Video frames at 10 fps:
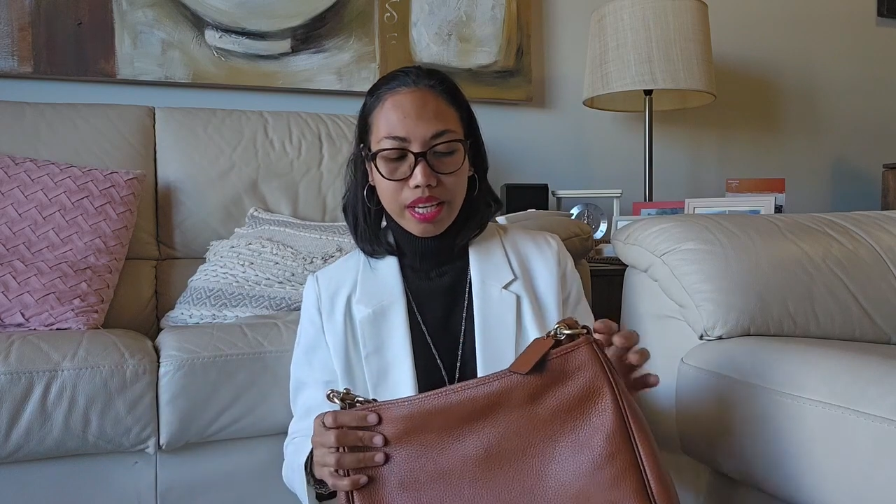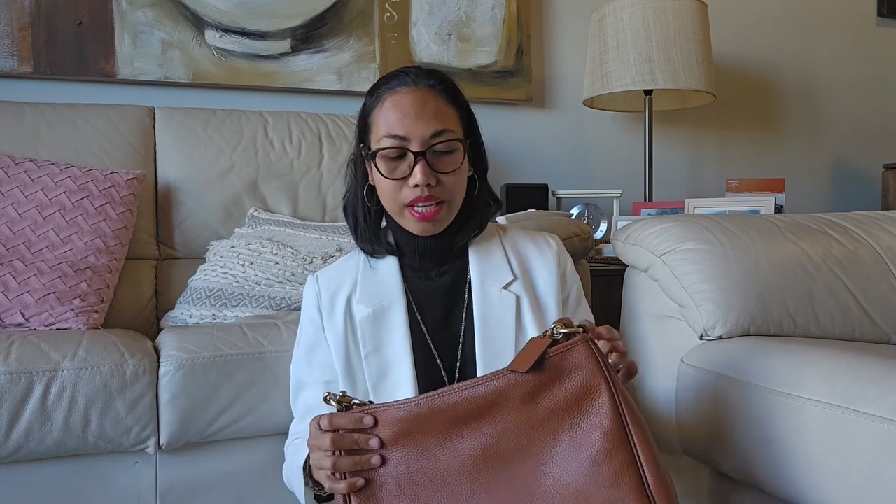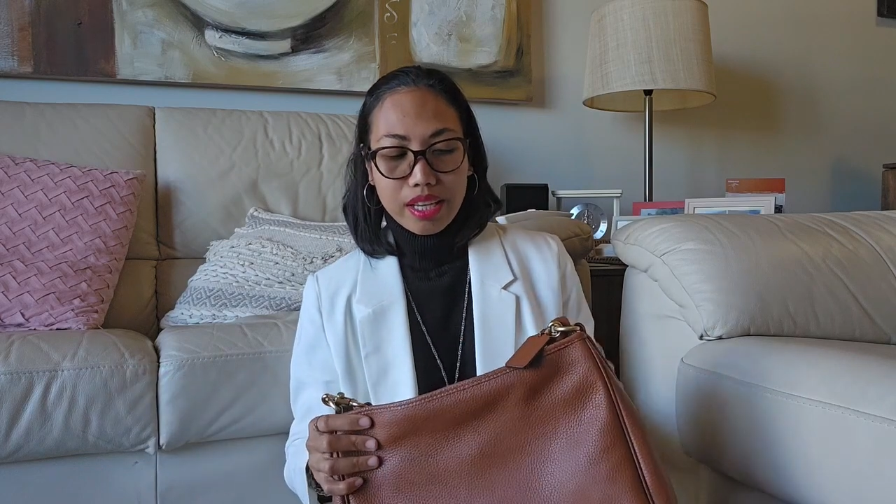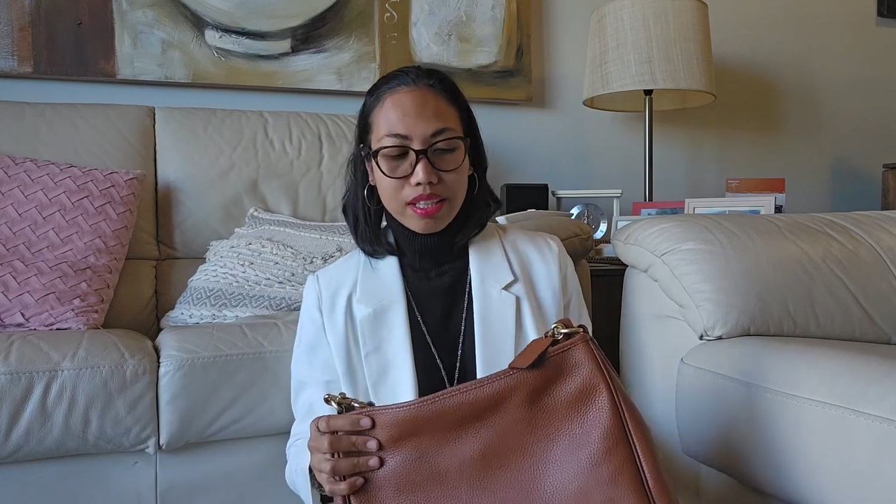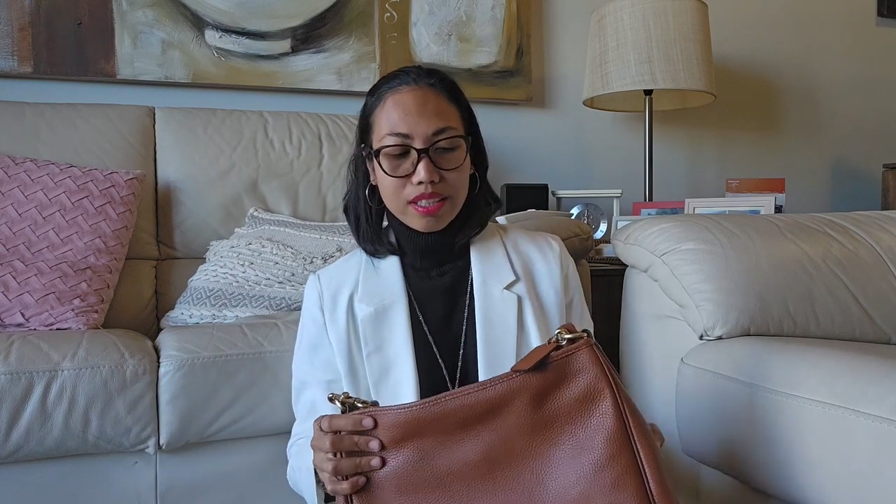
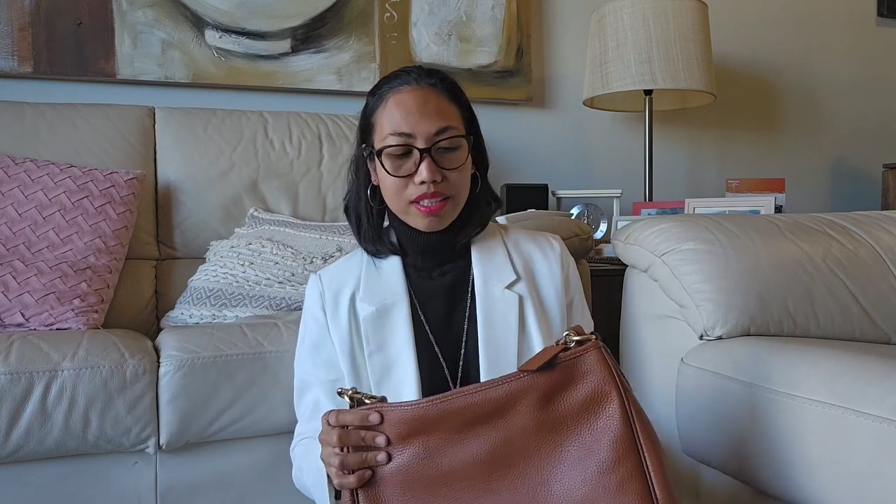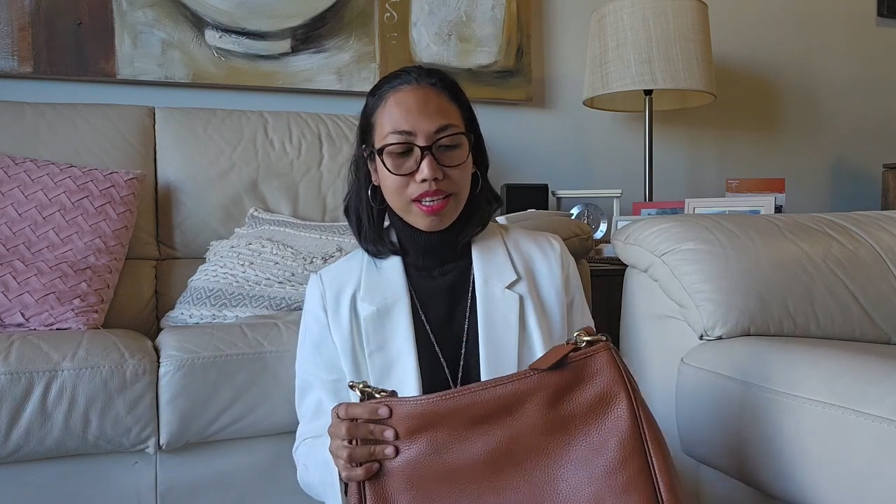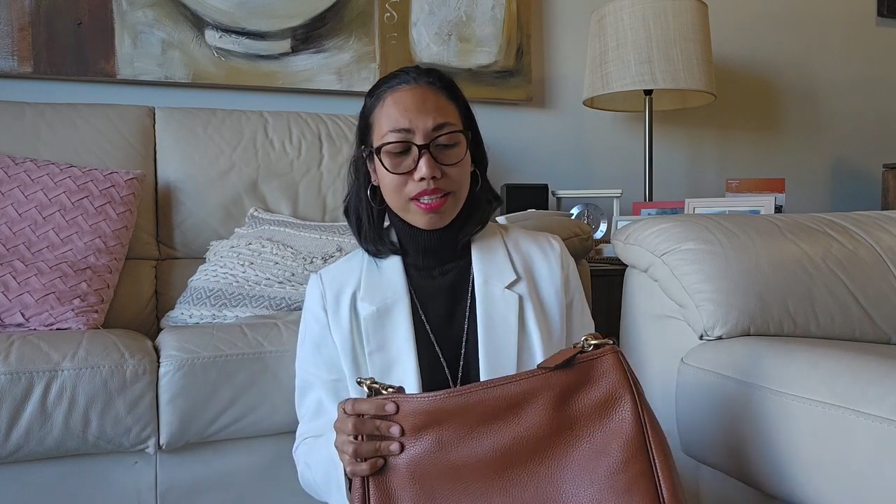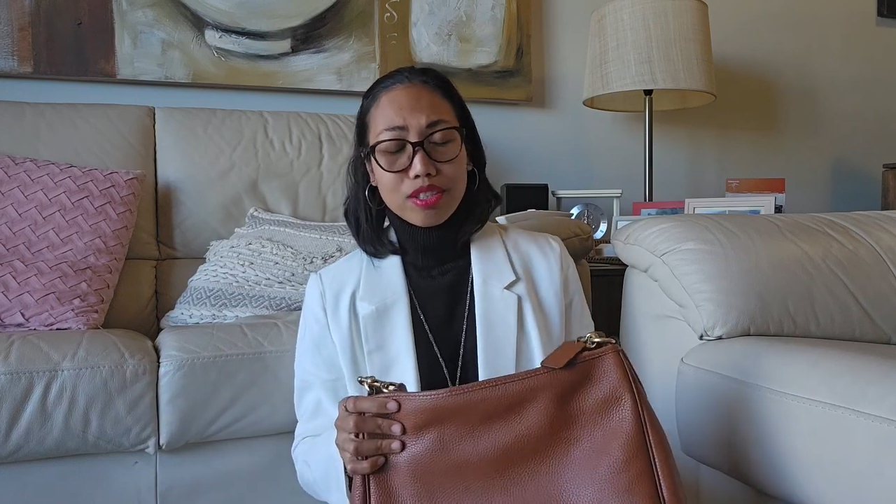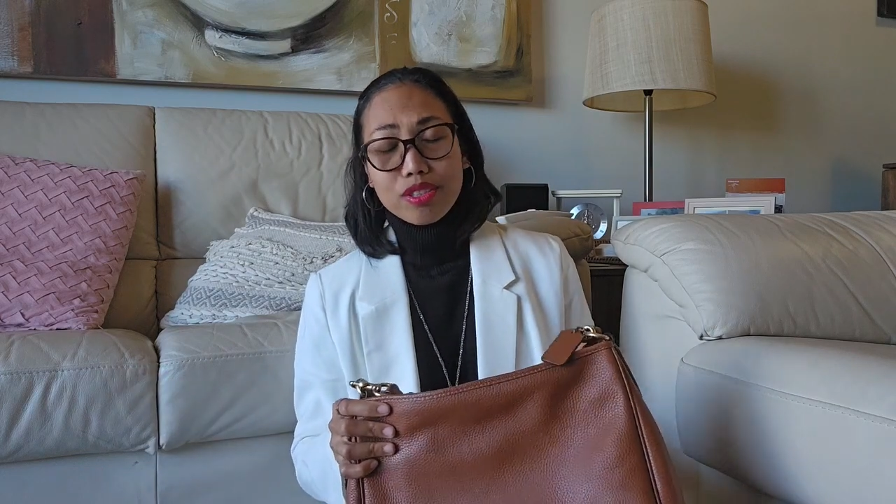and
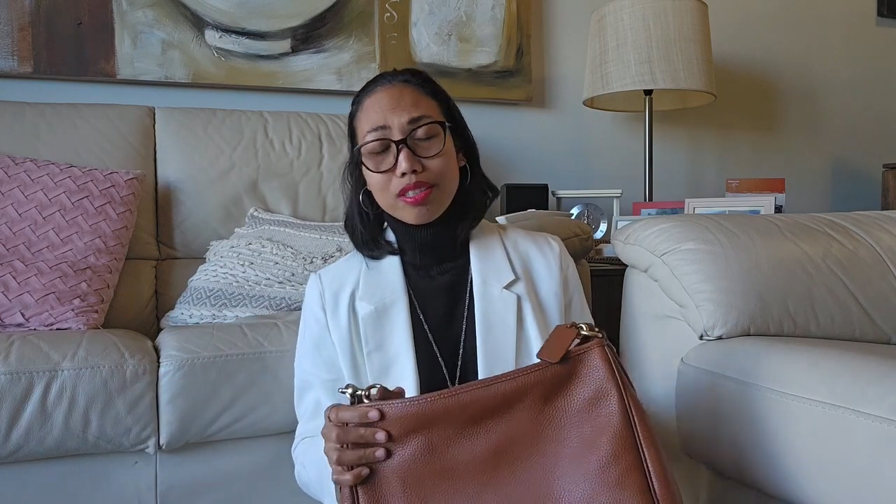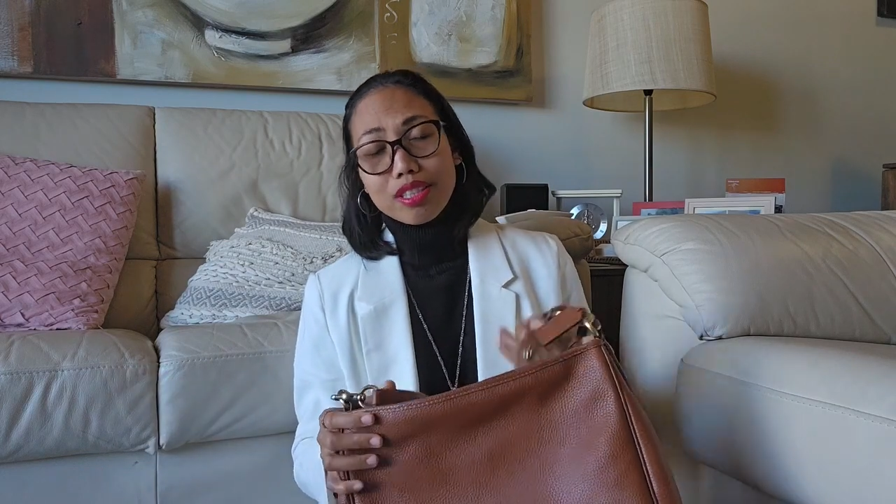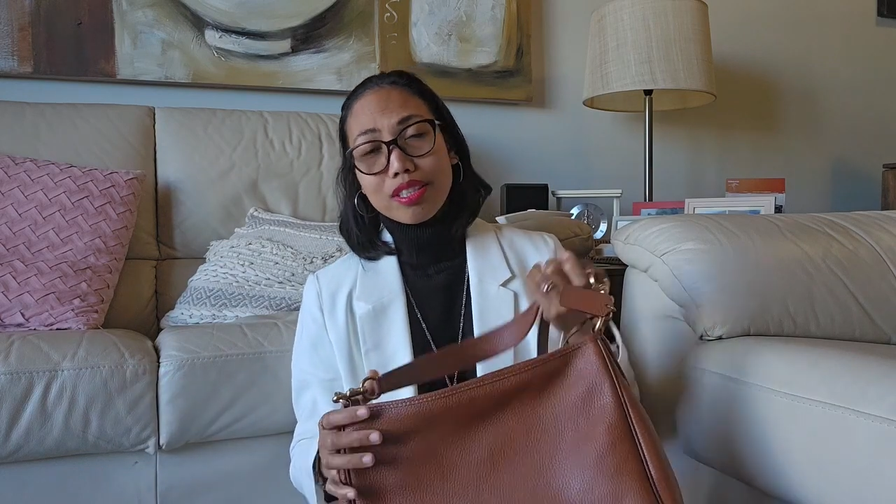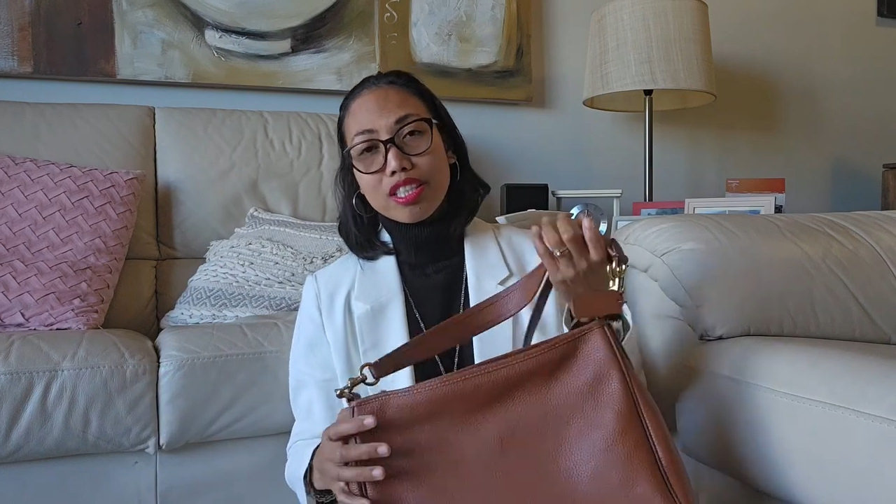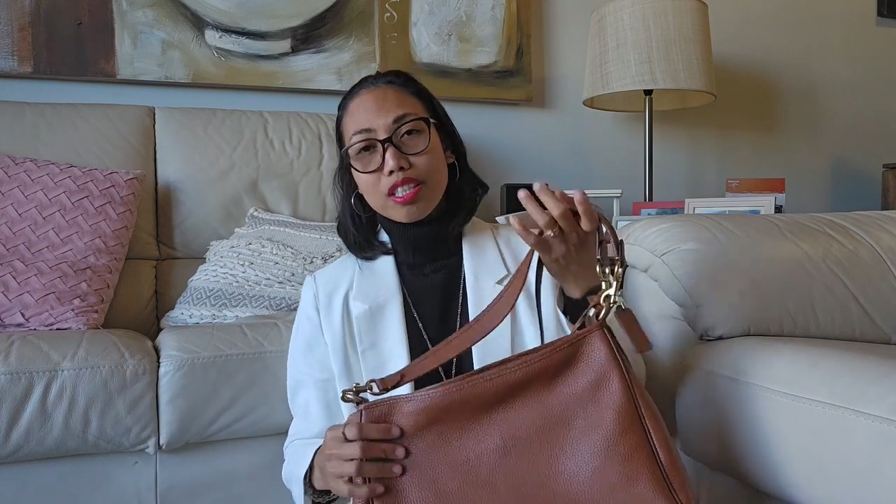yeah so
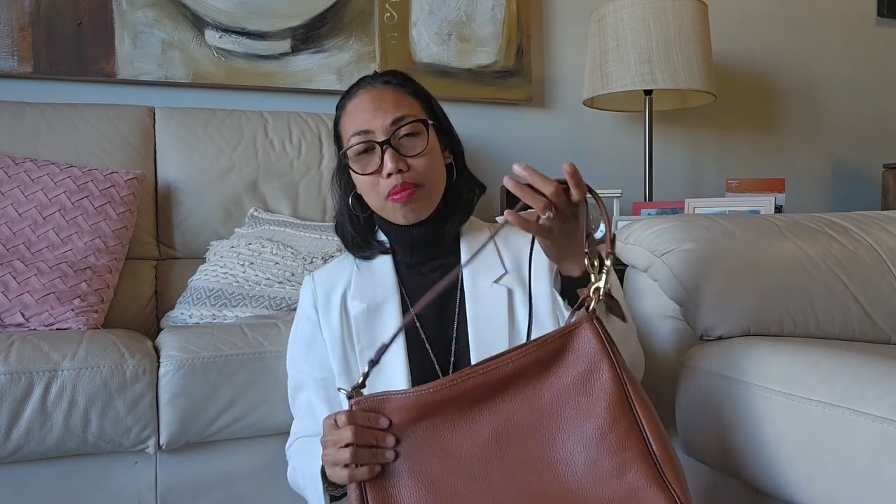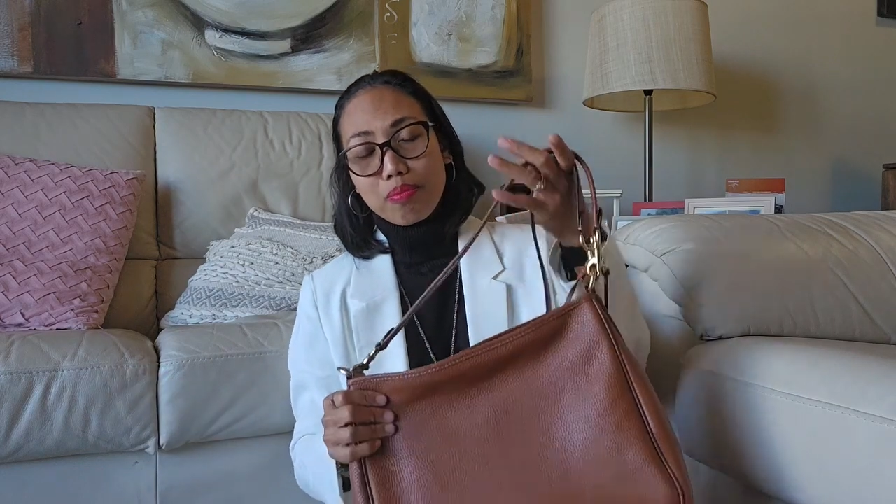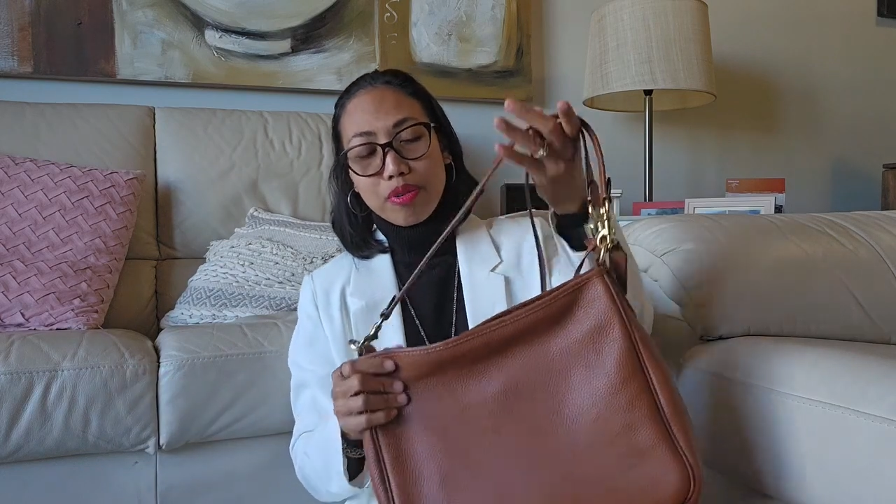this is